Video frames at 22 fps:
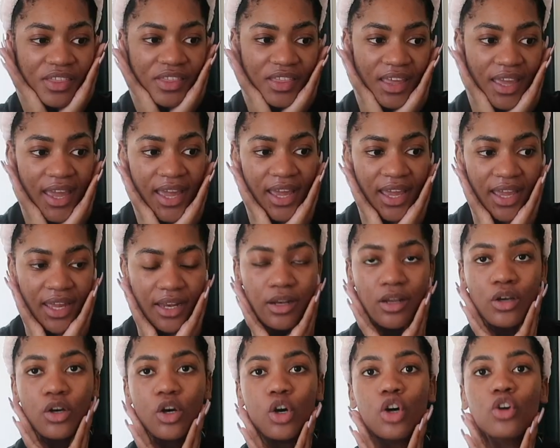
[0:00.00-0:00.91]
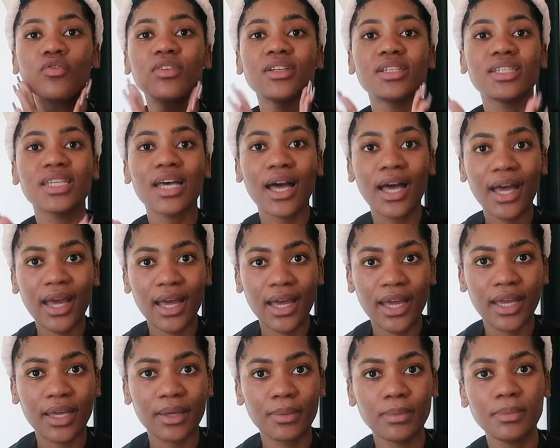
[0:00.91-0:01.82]
And then over
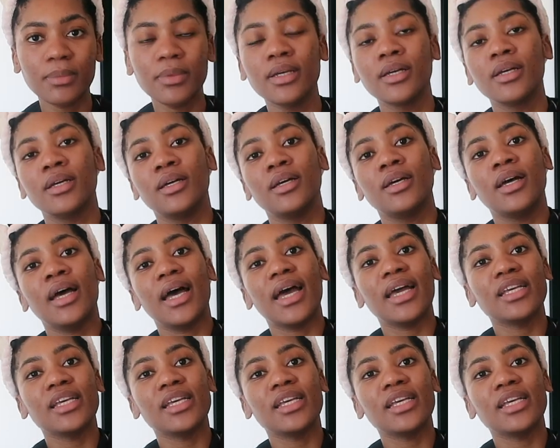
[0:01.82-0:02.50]
time,